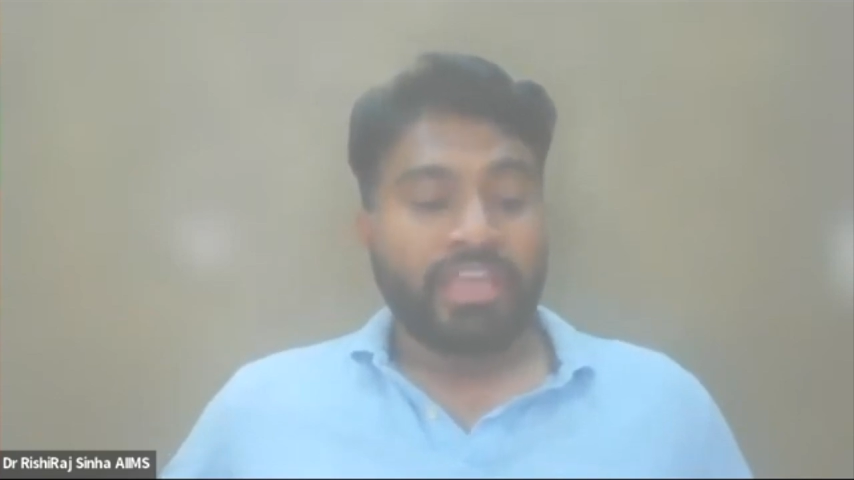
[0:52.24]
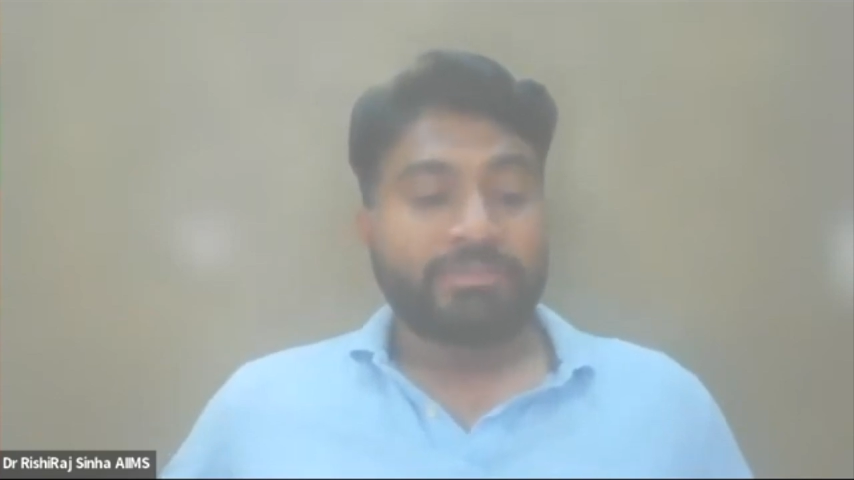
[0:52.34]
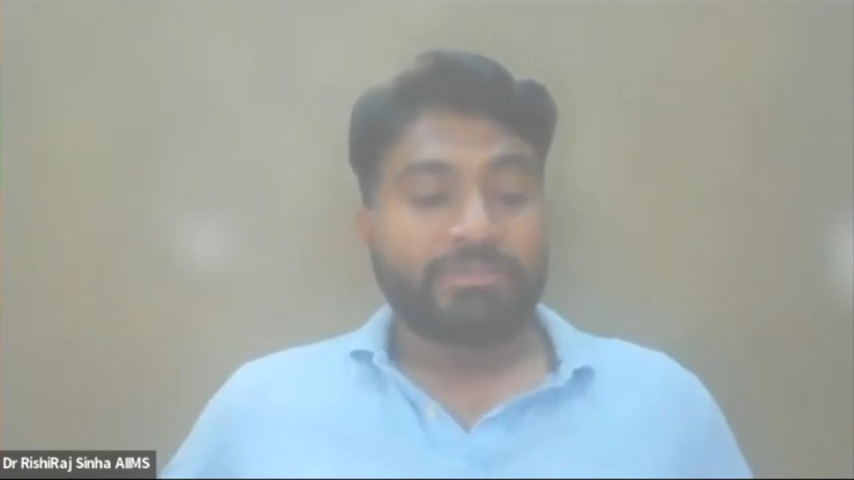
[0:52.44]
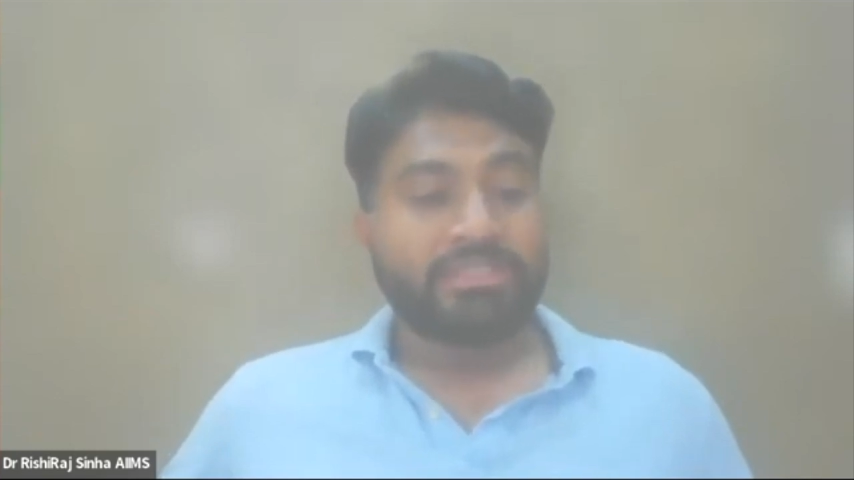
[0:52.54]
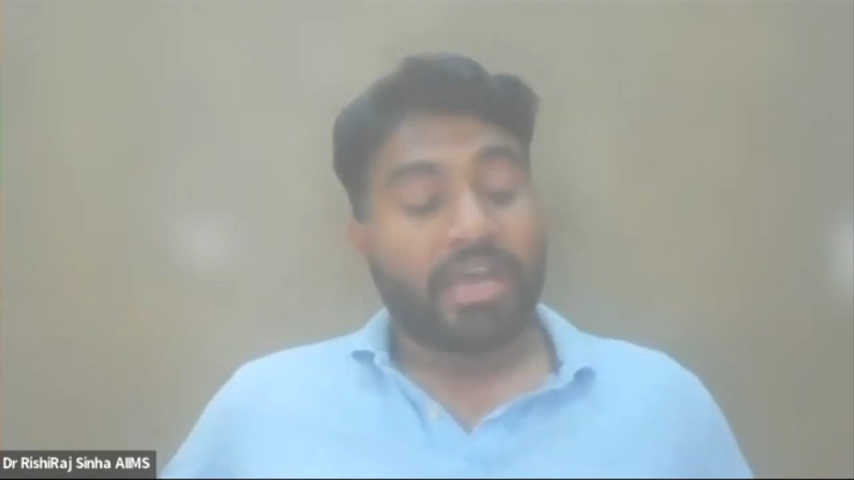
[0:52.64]

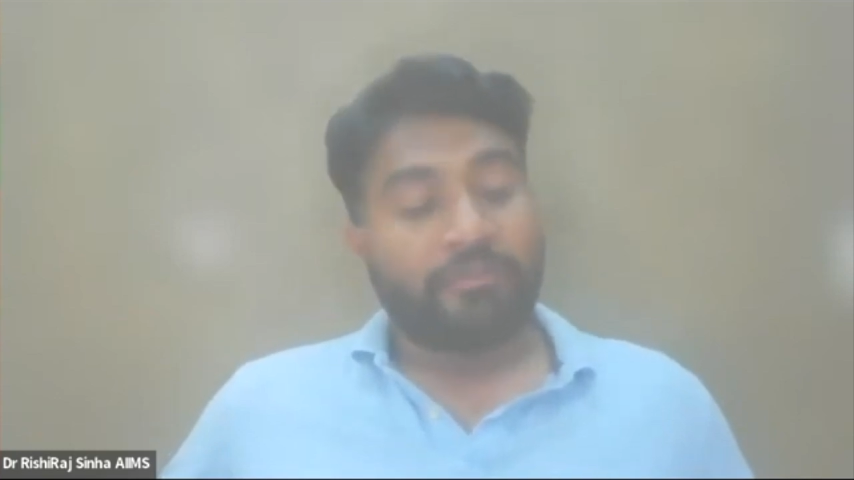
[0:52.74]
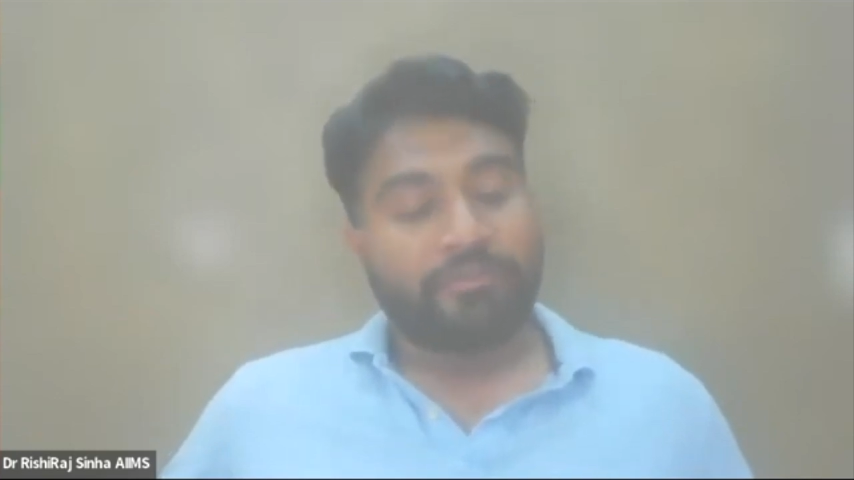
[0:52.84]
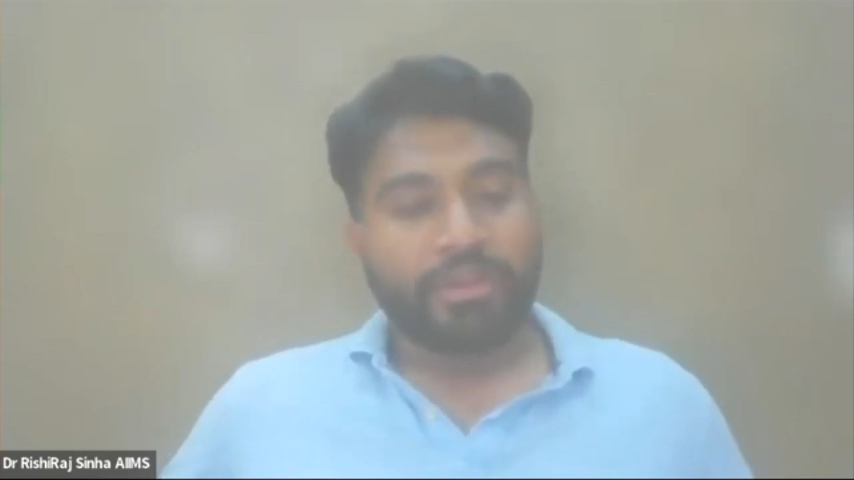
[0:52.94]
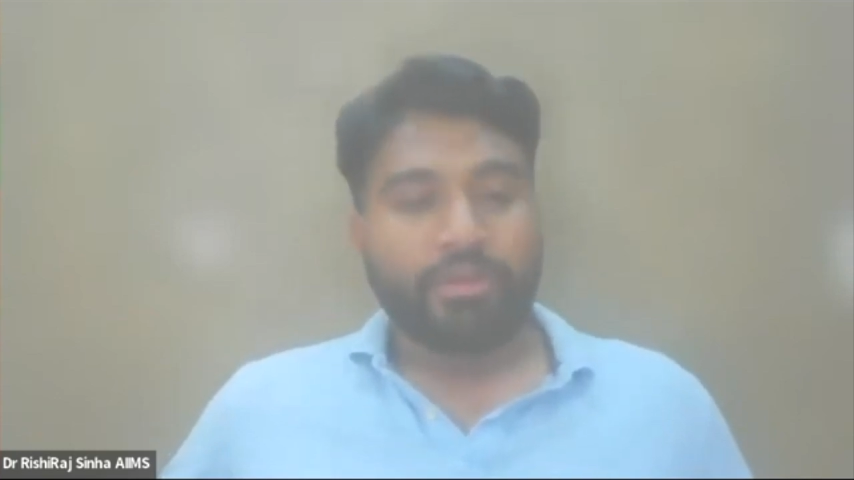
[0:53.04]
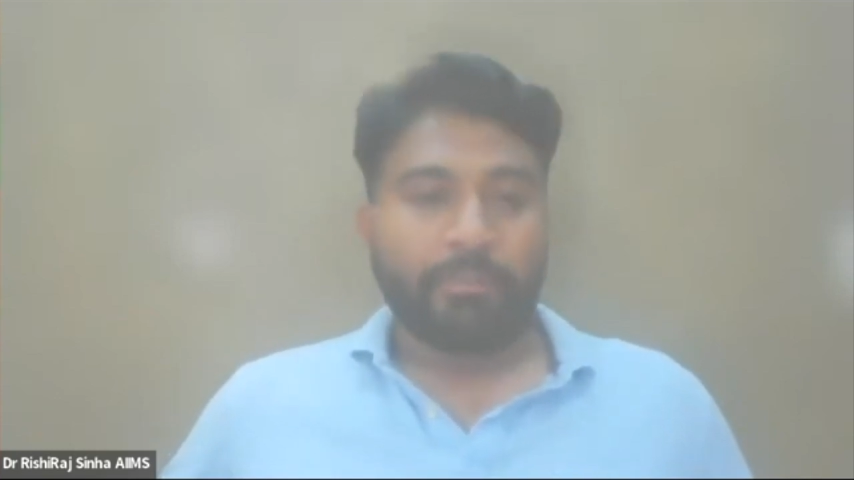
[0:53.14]
experience
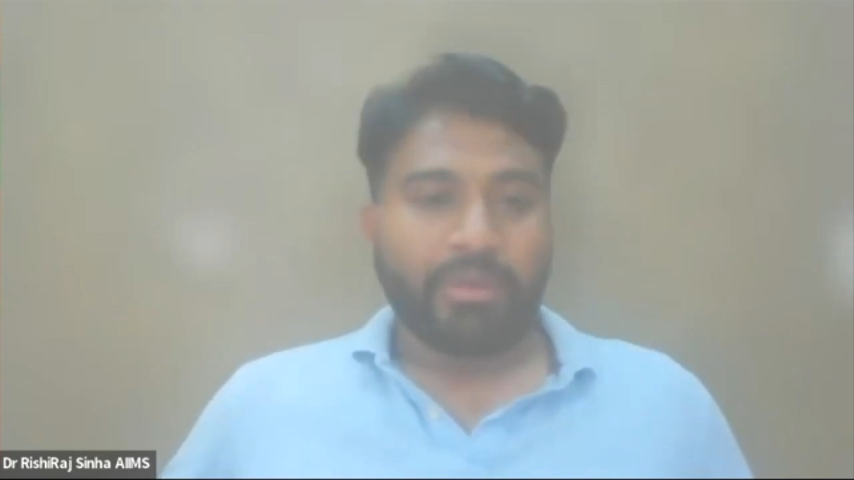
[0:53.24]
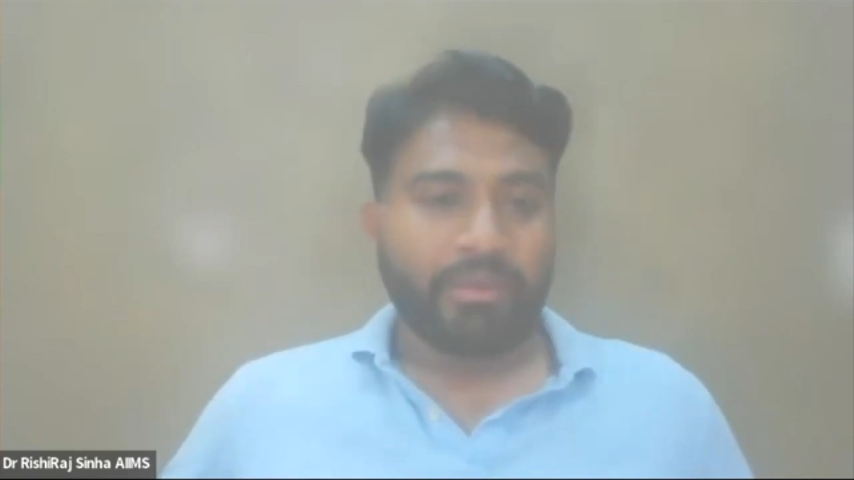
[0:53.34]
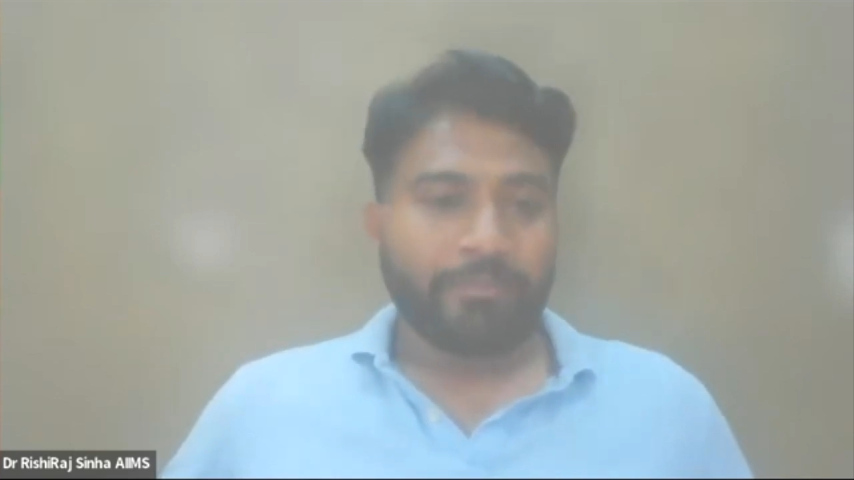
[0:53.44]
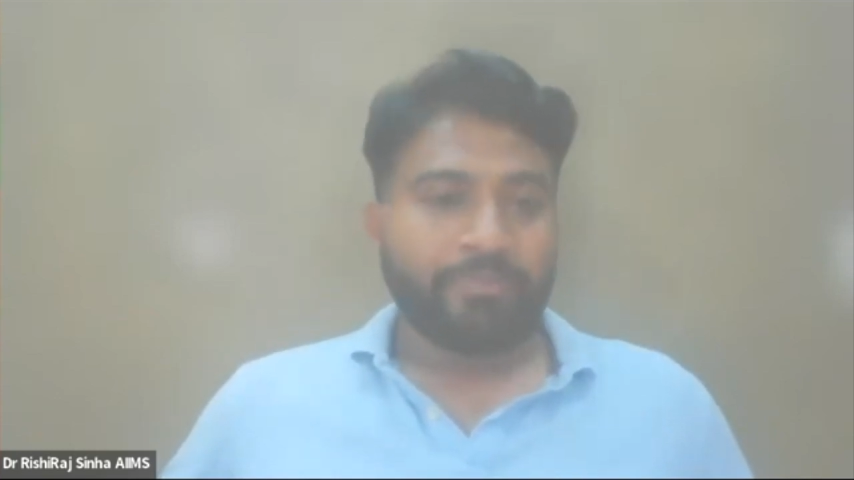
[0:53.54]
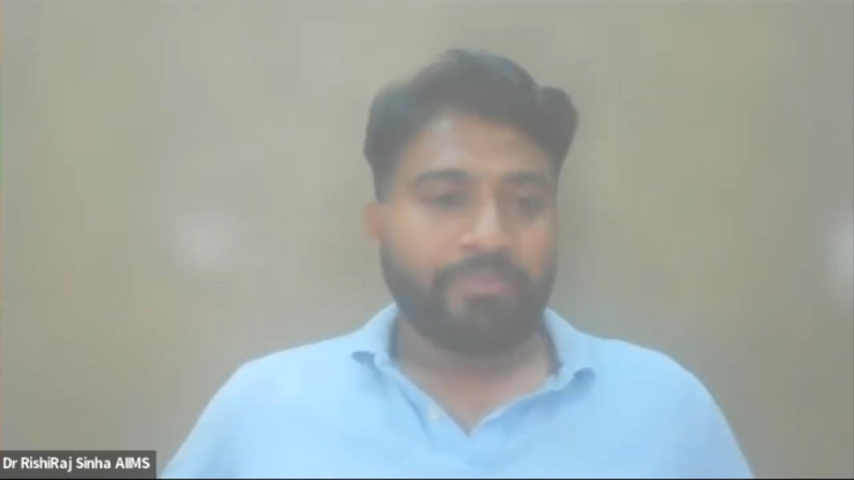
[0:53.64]
after your MD.